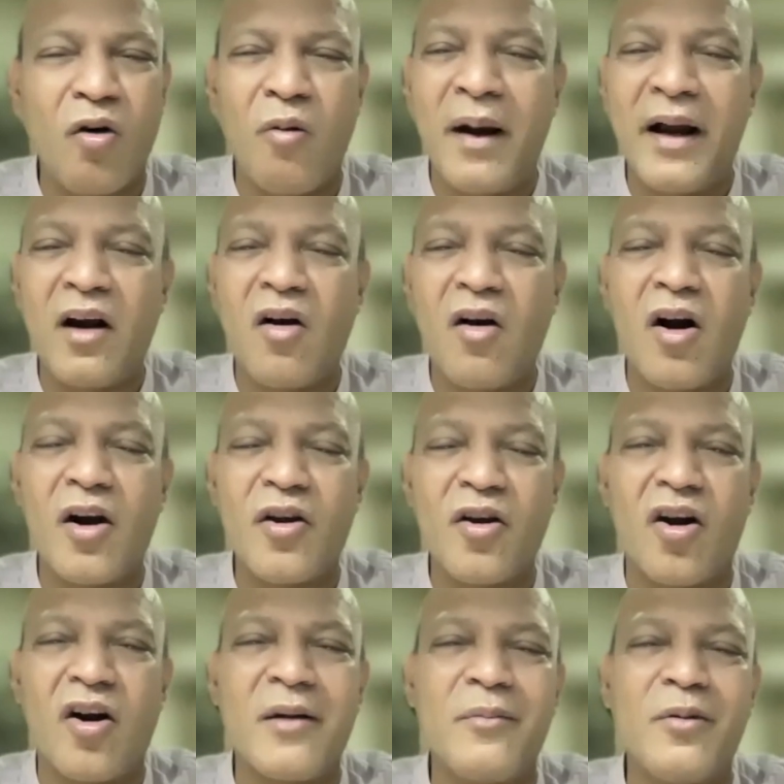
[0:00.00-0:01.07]
oh my God.
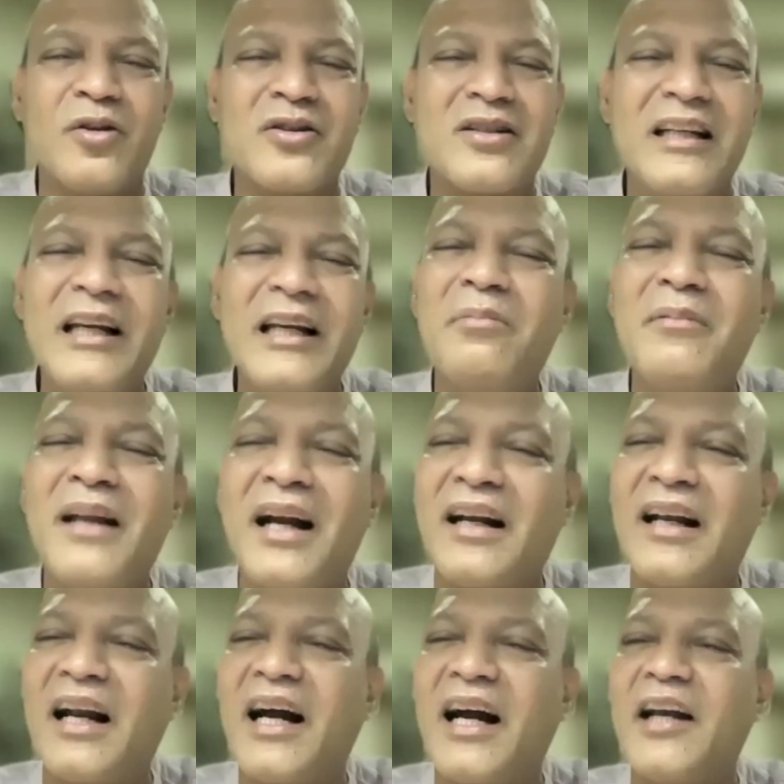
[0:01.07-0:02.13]
You're not able to sleep
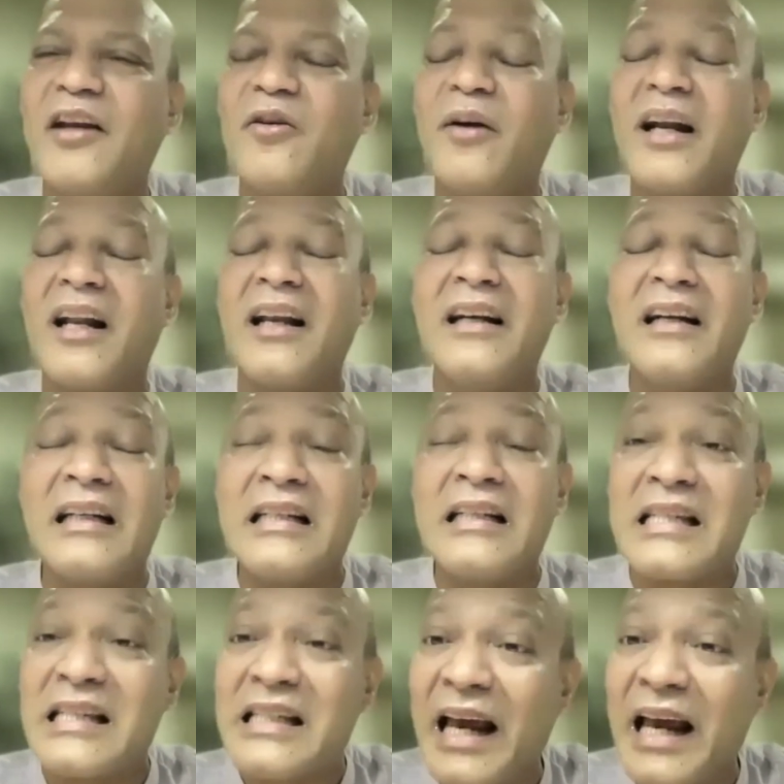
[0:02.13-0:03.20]
that night. You get a little
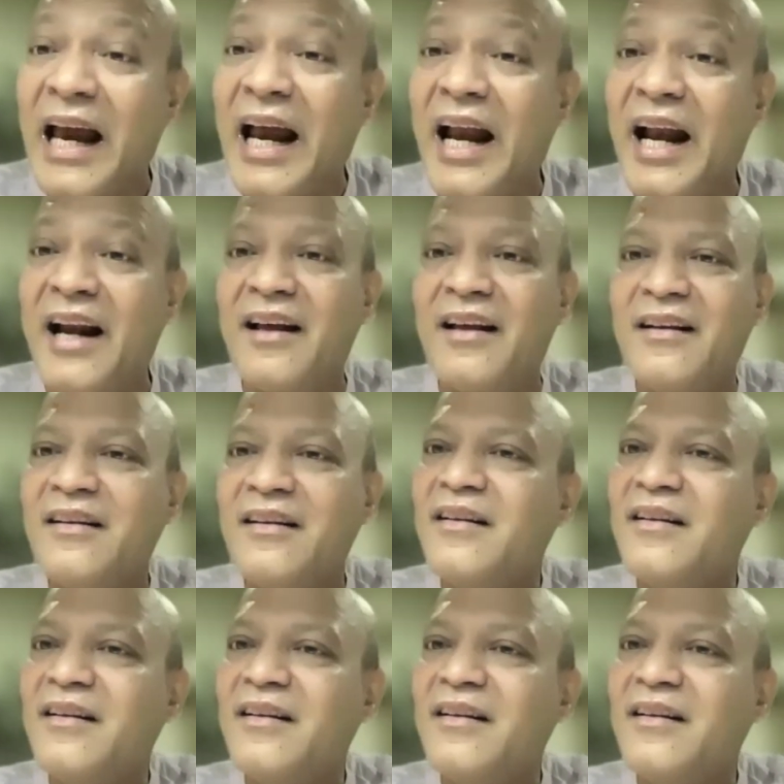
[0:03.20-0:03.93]
scared.